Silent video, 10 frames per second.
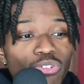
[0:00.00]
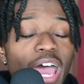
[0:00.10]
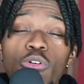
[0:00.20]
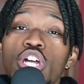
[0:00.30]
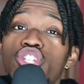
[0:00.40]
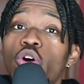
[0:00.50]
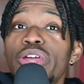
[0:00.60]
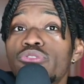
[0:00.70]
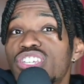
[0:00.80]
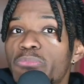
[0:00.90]
Now, Joe
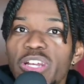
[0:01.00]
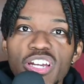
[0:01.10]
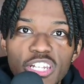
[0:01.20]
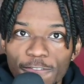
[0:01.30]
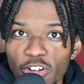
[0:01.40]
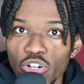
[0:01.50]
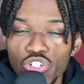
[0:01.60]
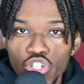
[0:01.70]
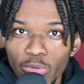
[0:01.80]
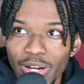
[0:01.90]
Ingles has been a good defender in
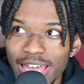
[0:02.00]
his career.